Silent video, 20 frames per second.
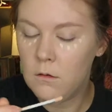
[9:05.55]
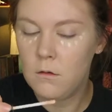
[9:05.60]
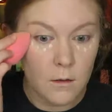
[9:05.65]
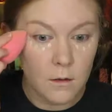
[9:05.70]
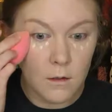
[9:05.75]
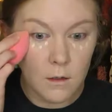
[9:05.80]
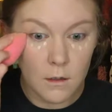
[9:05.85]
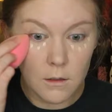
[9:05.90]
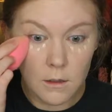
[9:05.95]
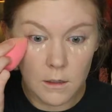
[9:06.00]

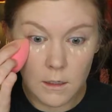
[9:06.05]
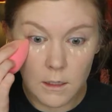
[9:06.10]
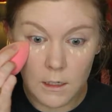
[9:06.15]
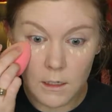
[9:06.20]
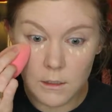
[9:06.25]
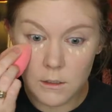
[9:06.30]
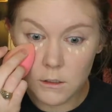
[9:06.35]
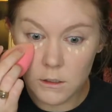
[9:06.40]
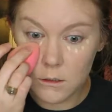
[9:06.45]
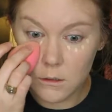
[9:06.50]
And then
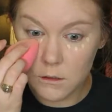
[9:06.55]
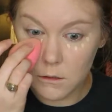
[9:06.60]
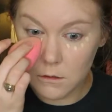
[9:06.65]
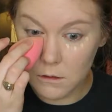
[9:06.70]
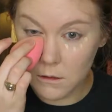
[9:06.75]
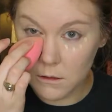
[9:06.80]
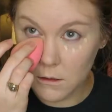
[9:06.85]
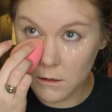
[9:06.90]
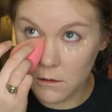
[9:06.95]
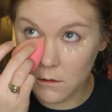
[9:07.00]
I just do
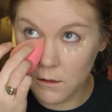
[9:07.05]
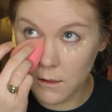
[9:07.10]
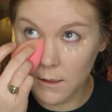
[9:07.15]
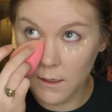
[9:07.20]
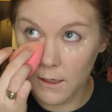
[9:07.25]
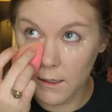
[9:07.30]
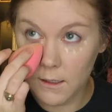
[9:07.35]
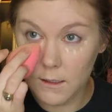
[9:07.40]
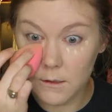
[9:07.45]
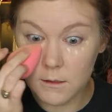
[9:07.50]
this under
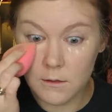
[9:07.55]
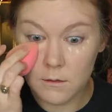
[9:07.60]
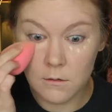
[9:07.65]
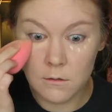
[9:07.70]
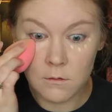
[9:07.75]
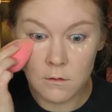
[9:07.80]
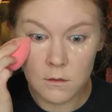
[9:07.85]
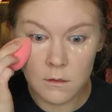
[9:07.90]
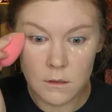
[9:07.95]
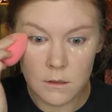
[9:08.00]
the eyes
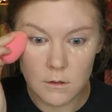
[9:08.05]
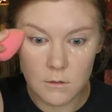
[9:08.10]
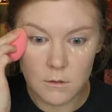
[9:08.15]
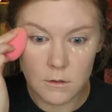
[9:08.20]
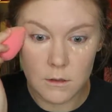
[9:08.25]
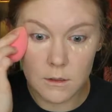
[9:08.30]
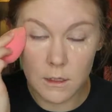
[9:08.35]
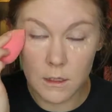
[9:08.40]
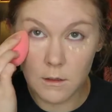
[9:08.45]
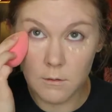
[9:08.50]
to
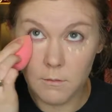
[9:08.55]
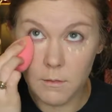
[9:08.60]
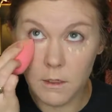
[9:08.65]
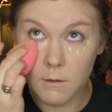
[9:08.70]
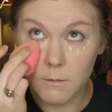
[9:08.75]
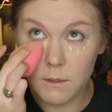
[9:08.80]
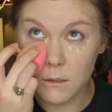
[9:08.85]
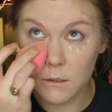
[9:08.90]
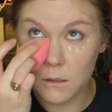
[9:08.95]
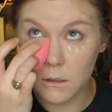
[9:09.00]
kind of
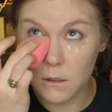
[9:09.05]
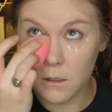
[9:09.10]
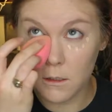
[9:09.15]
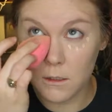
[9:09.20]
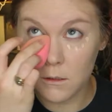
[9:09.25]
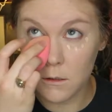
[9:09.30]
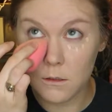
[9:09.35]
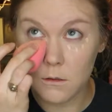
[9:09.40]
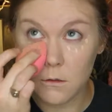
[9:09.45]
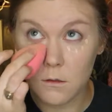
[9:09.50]
minimize the
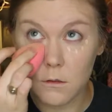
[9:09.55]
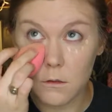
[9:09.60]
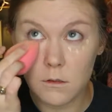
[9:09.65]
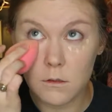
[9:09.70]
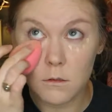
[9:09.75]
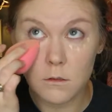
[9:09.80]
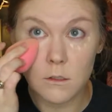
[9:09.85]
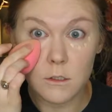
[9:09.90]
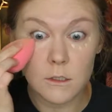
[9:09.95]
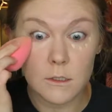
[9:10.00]
dark
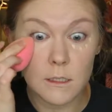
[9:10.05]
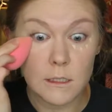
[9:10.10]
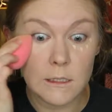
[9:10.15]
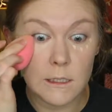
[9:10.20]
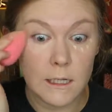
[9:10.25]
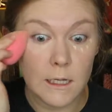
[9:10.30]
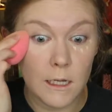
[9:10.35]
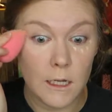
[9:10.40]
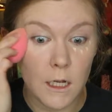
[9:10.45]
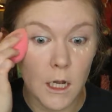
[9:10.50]
circles, just
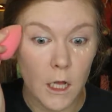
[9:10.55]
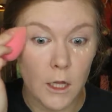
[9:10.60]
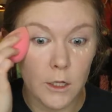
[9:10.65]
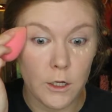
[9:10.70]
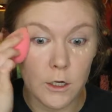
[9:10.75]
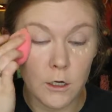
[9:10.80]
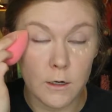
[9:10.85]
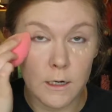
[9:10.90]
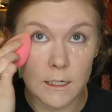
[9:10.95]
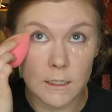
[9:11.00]
as like a
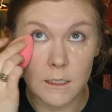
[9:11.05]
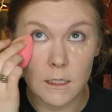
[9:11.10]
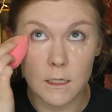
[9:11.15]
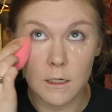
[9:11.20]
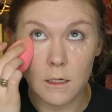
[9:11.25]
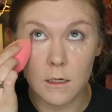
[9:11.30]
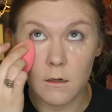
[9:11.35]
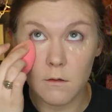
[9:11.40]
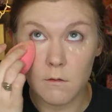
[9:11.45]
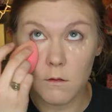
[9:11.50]
color
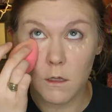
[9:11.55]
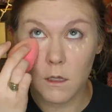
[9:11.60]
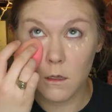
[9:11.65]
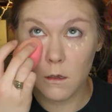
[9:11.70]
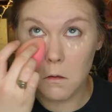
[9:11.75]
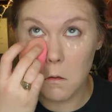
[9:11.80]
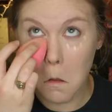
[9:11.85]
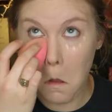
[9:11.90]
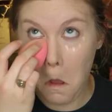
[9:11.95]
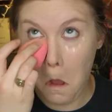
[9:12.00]
correcting kind of
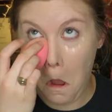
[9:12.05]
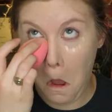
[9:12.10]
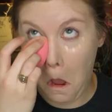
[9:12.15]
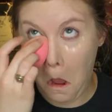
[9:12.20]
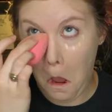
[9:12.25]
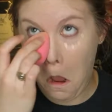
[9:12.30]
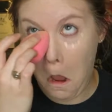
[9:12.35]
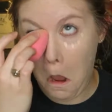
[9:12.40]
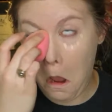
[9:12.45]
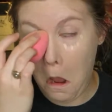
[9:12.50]
thing.
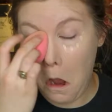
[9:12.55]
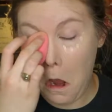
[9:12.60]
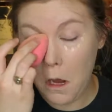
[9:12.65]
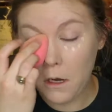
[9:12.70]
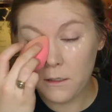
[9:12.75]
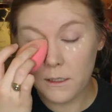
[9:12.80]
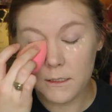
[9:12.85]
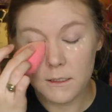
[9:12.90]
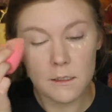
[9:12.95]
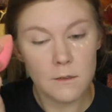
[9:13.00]

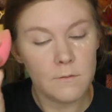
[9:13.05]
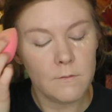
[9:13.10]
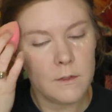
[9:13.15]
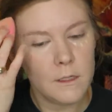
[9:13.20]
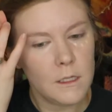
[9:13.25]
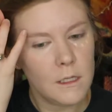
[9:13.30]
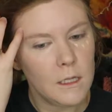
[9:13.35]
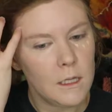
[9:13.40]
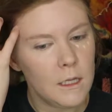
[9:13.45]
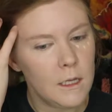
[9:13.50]
It doesn't
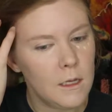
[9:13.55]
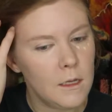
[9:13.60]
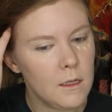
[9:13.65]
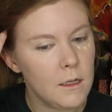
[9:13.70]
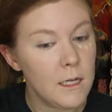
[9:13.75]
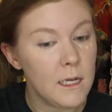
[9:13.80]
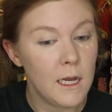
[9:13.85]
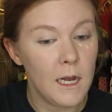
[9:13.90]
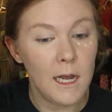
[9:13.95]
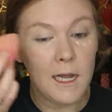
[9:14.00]
really
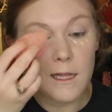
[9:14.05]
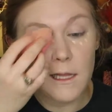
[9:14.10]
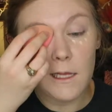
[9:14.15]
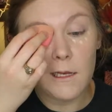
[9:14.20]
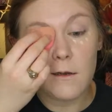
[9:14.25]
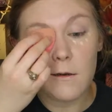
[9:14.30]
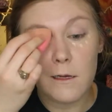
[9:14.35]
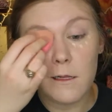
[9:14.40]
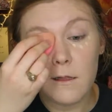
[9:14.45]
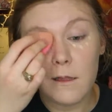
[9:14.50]
like
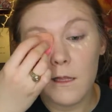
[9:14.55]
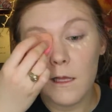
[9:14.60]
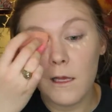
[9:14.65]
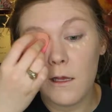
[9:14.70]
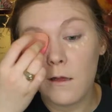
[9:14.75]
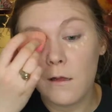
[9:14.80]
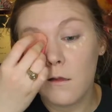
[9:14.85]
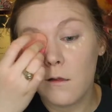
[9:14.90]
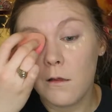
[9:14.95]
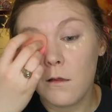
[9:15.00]
highlight or
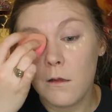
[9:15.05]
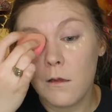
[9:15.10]
anything.